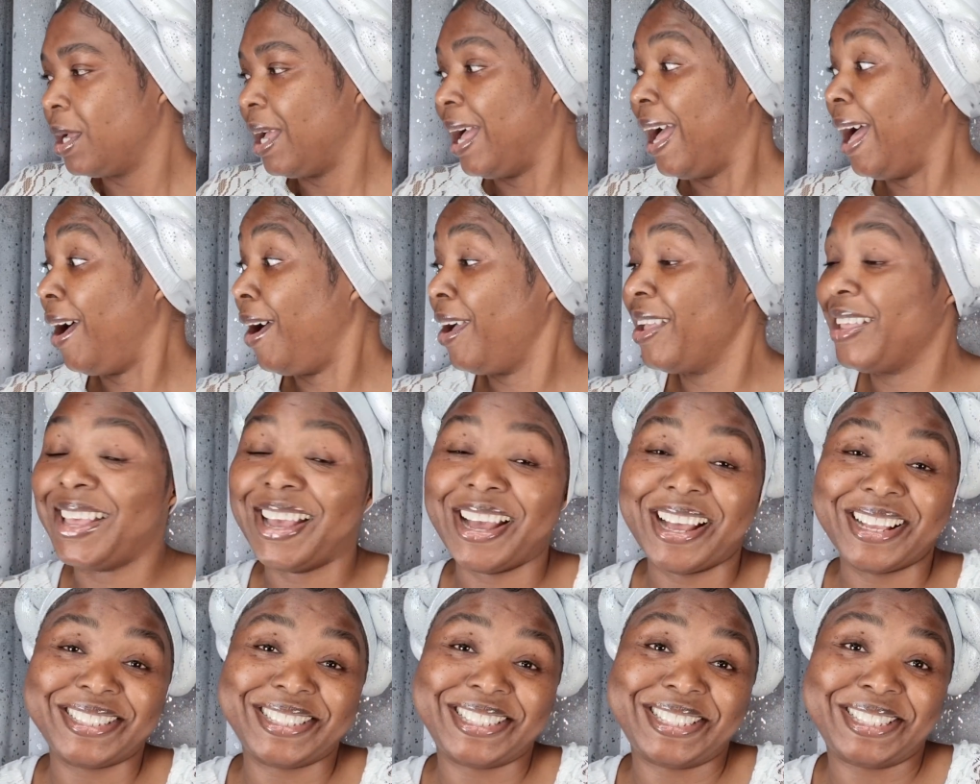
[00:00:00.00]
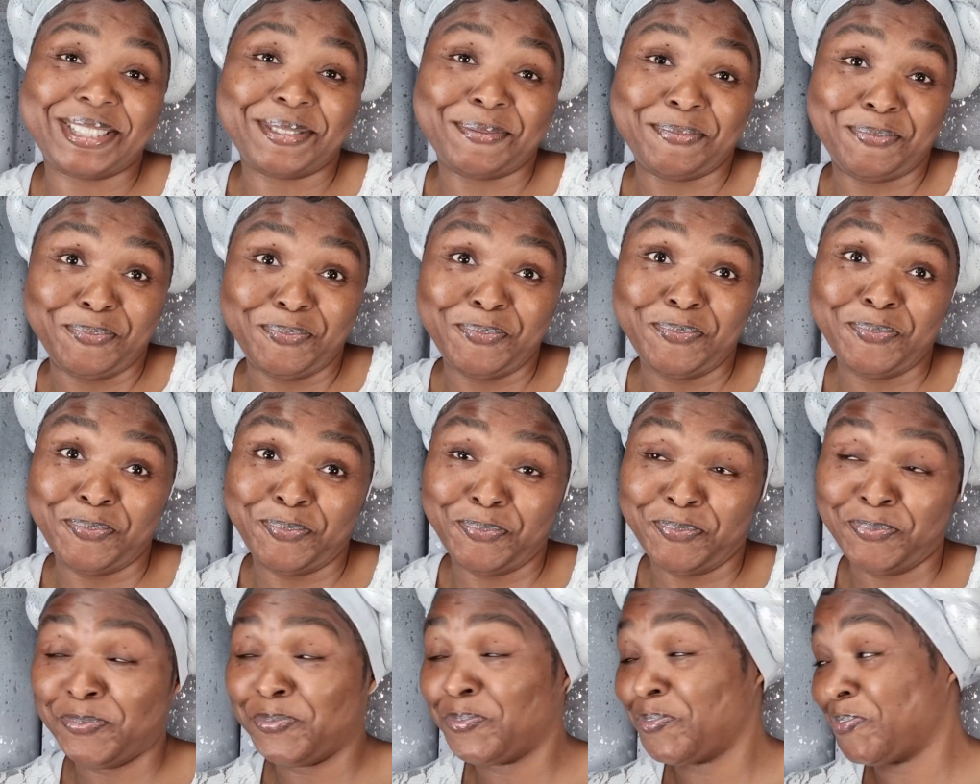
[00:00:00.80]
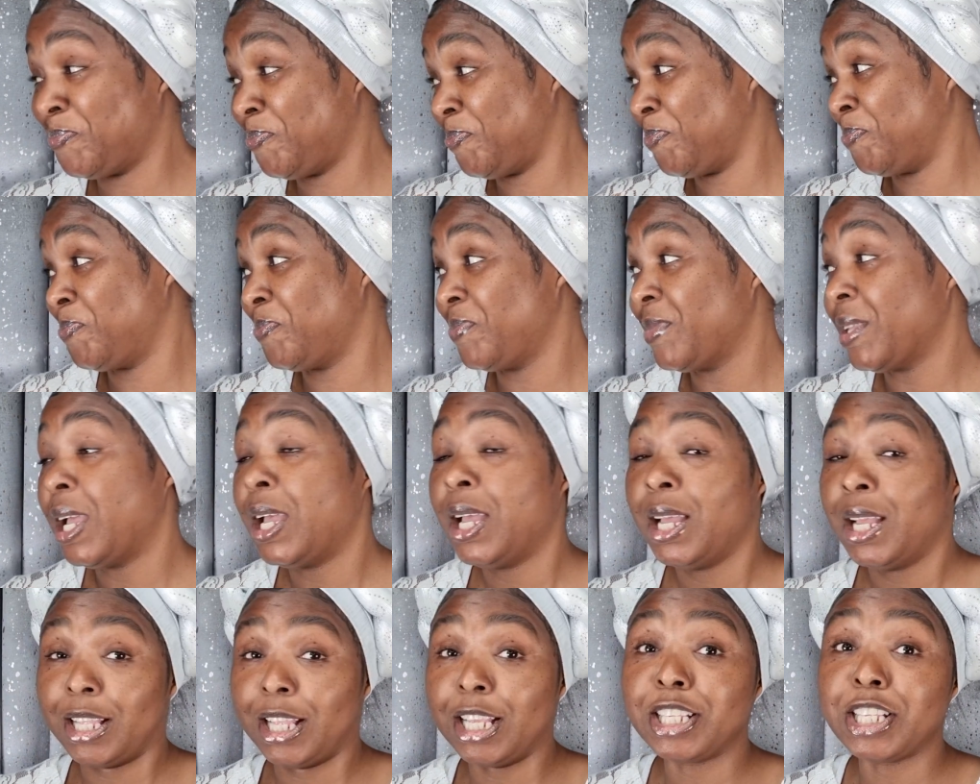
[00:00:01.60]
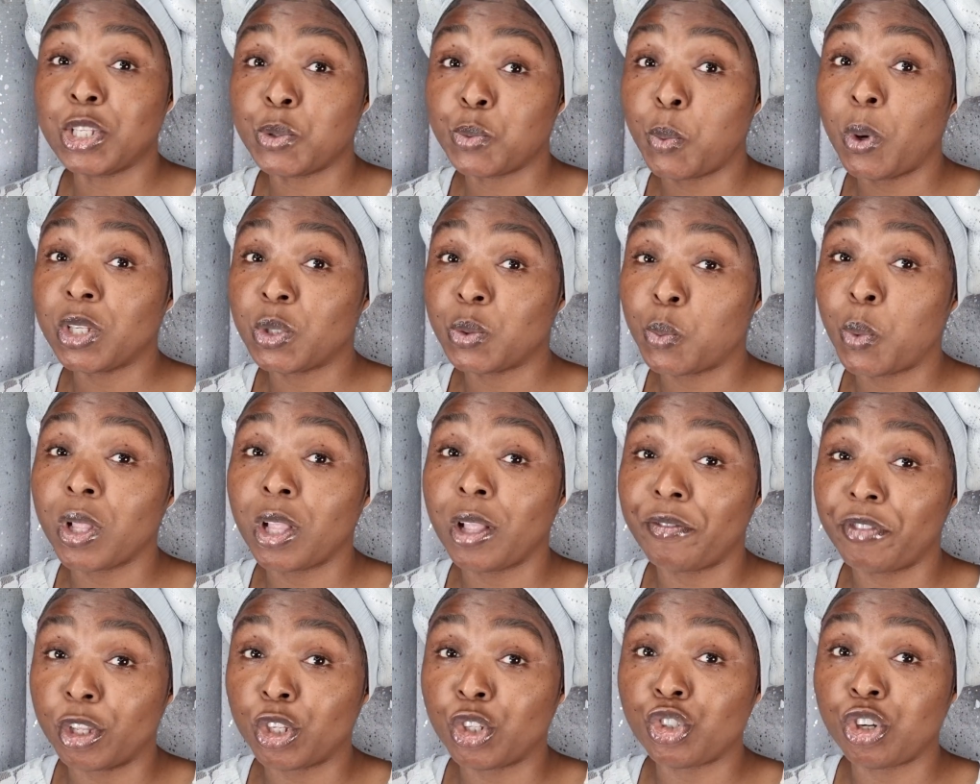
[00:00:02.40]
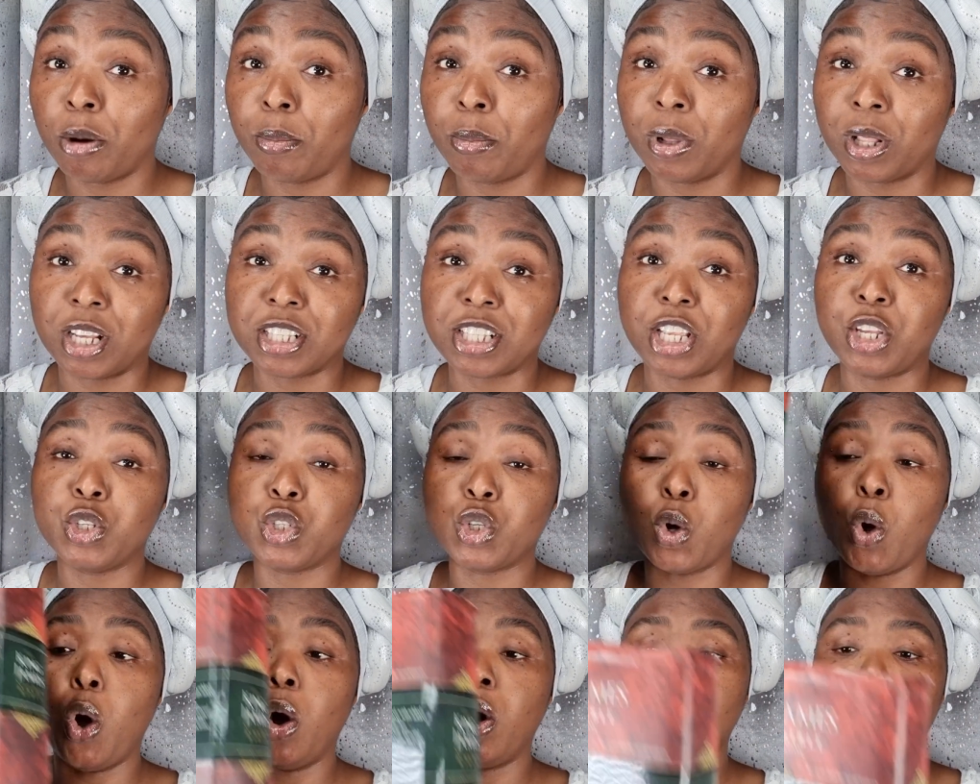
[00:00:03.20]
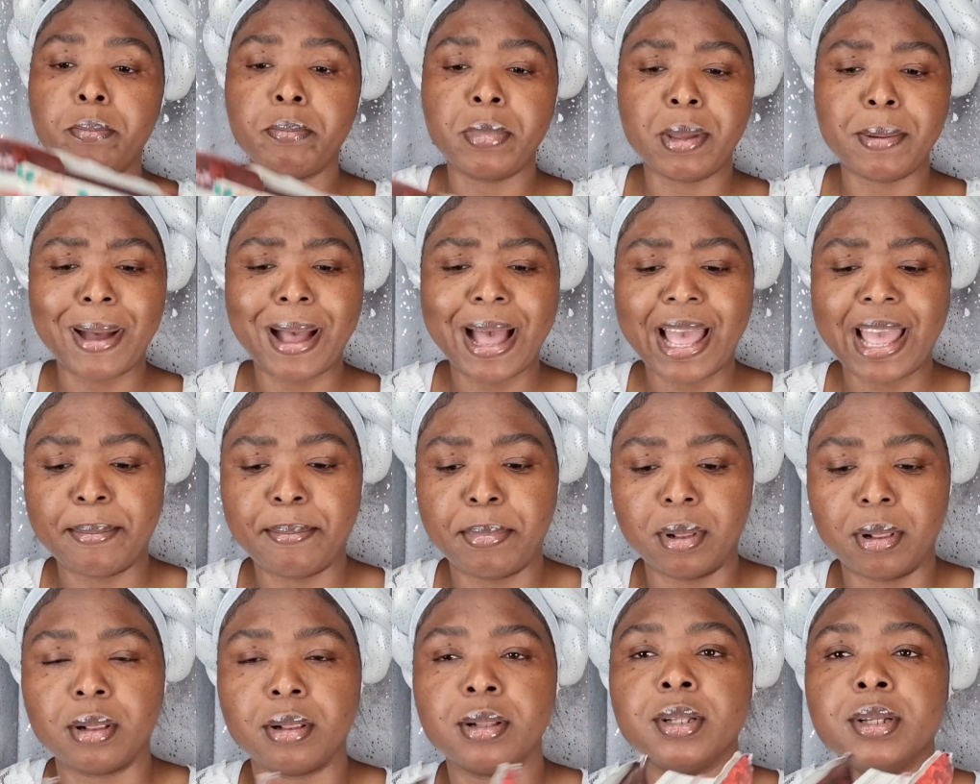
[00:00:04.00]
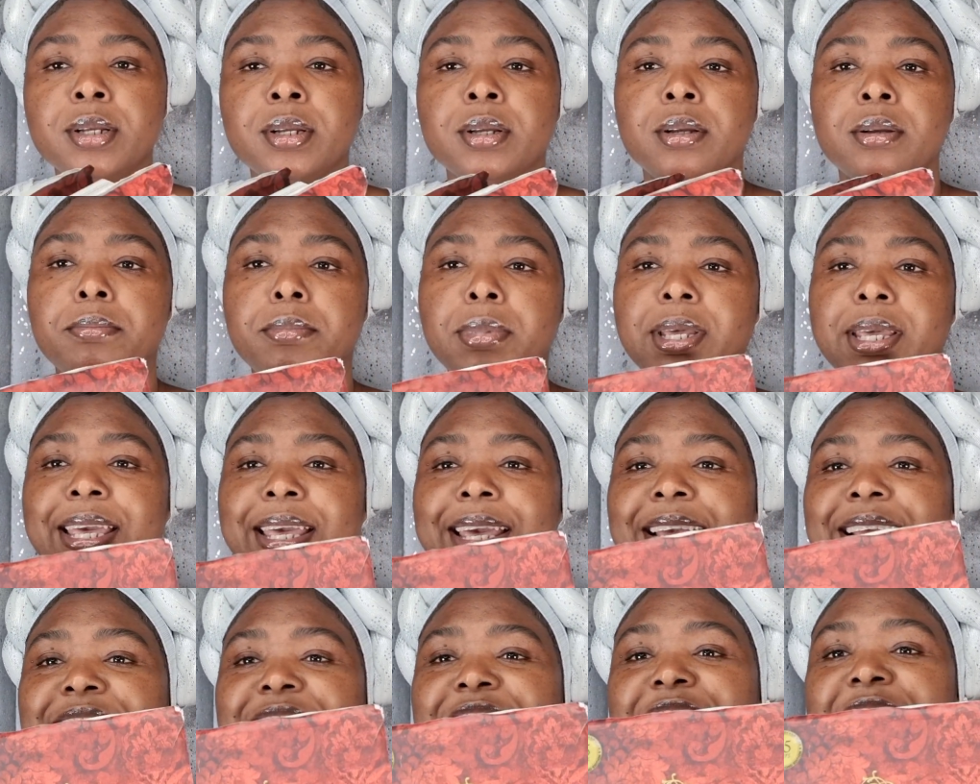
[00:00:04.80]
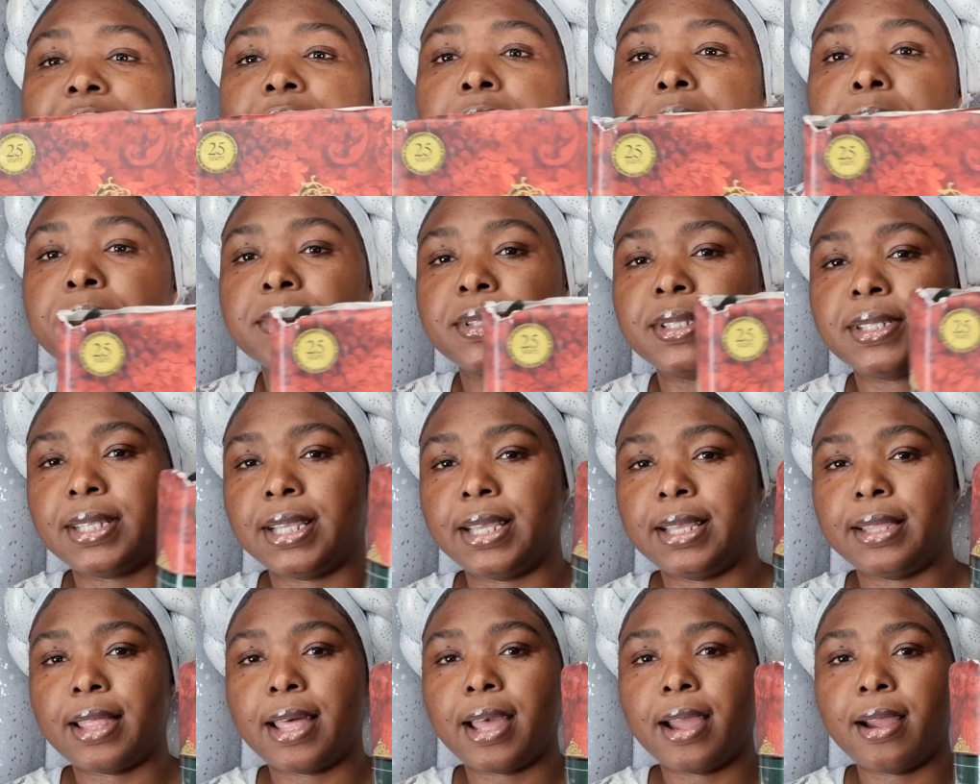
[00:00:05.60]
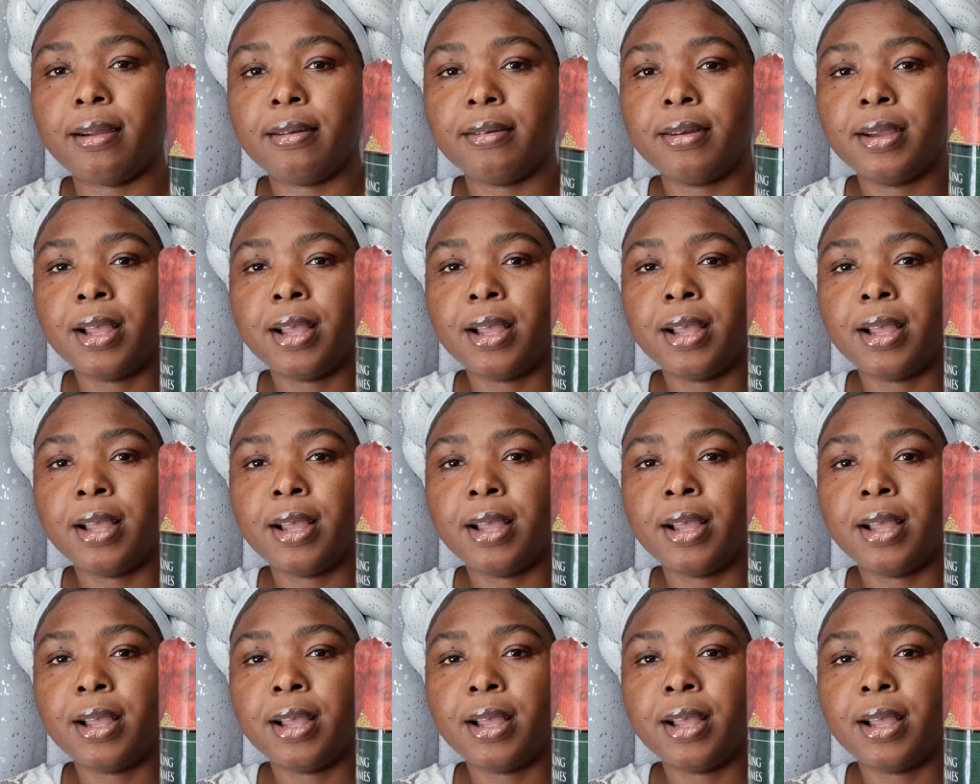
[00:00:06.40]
Oh, yes. Mm hmm mm hmm This is was one of the trouble because I used to hold up my Bible, my King James. See it there?